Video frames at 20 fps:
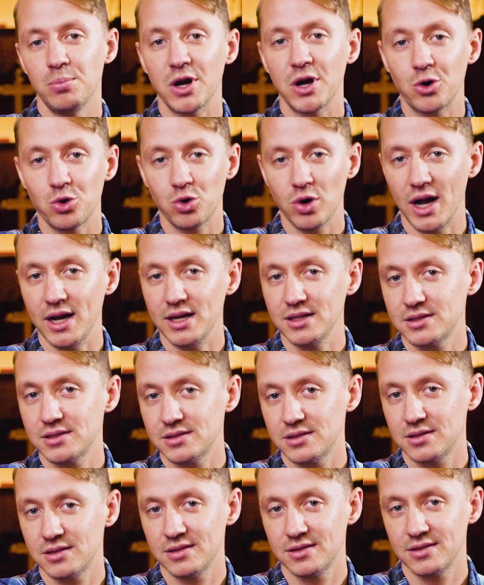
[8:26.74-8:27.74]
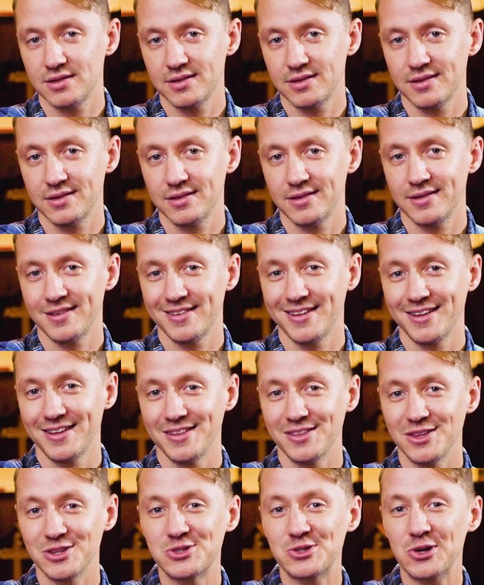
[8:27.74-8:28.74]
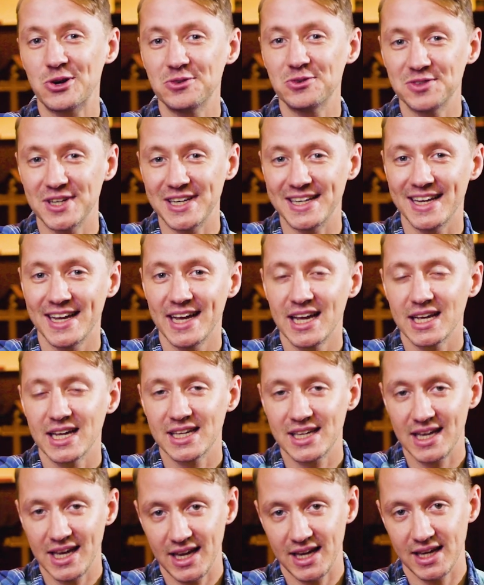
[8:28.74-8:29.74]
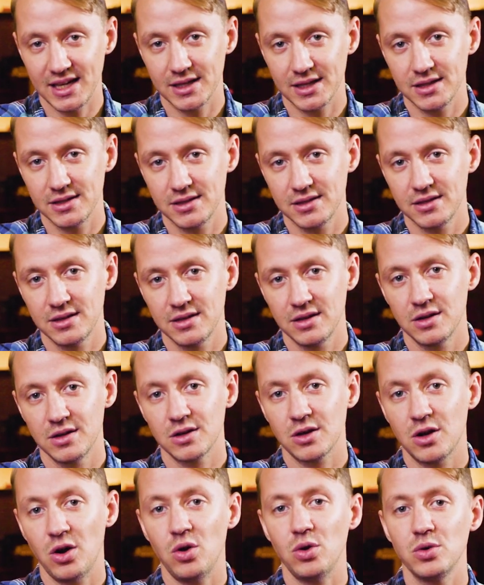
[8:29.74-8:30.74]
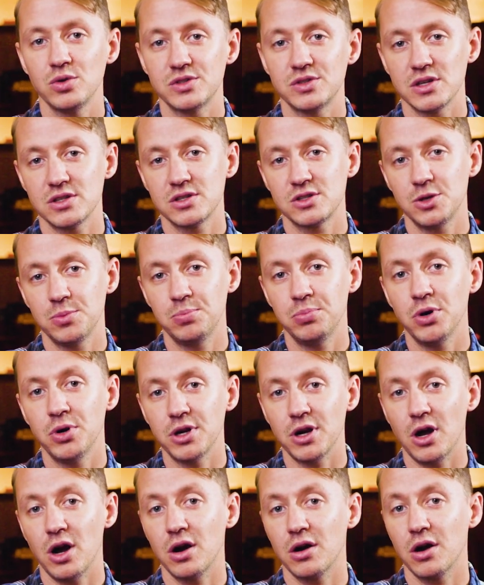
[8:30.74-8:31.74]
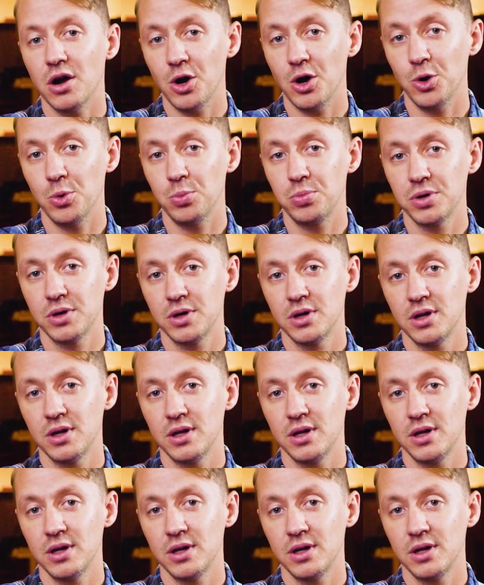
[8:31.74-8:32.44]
But Christ, the servant king, calls us to put our hope